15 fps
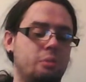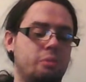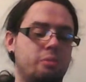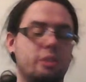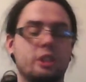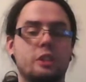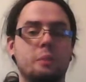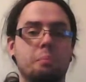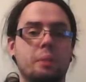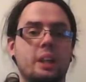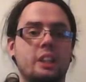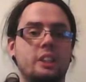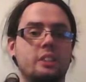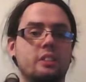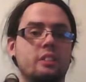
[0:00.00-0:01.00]
first
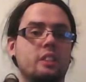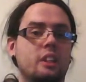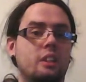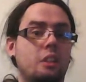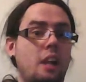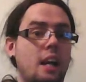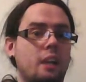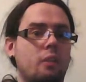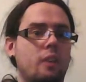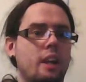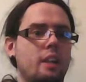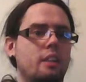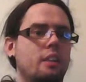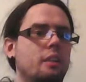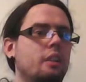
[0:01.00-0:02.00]
impression, a lot
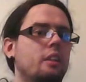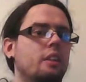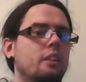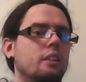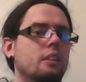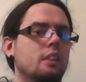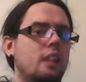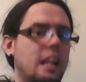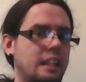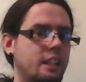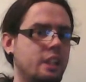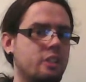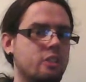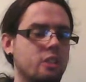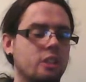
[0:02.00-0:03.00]
quieter, a lot
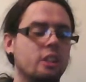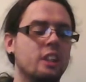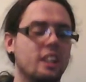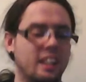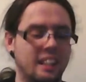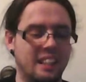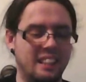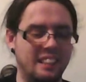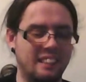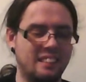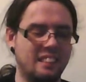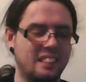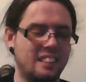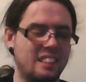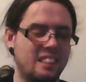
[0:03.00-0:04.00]
nicer.
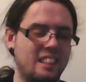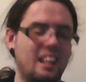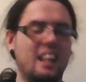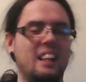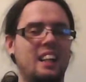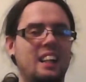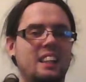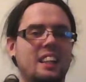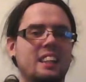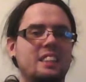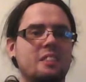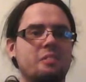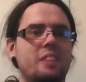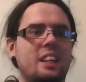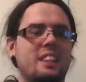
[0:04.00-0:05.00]
I like
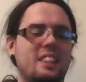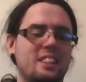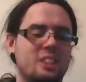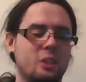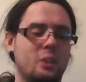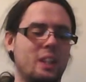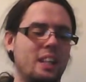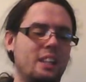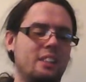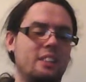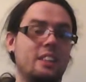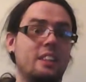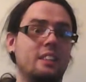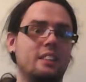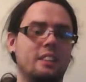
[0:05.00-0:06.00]
the fact that it's quieter
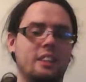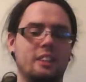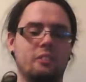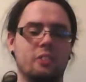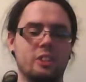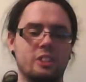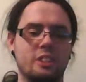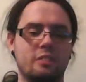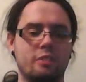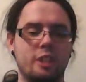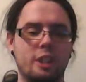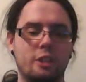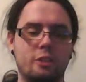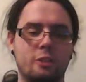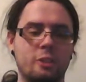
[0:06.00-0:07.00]
than it was in the
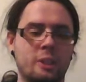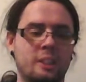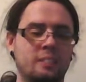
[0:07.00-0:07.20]
videos.